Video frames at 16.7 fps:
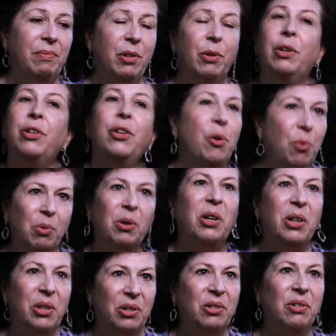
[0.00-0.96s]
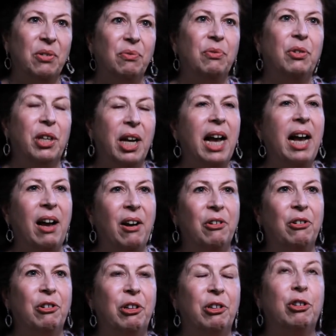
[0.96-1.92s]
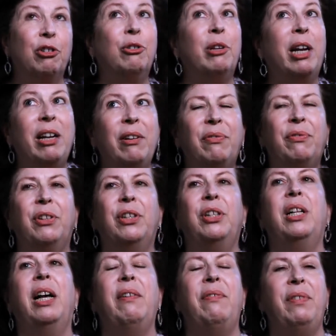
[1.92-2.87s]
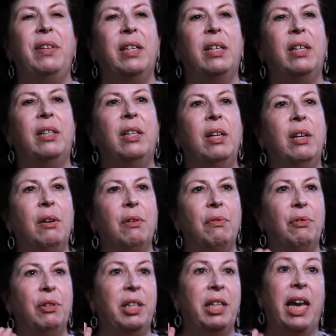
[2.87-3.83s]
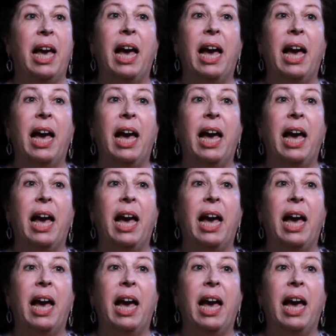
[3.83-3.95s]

There are no words for how grateful I feel for the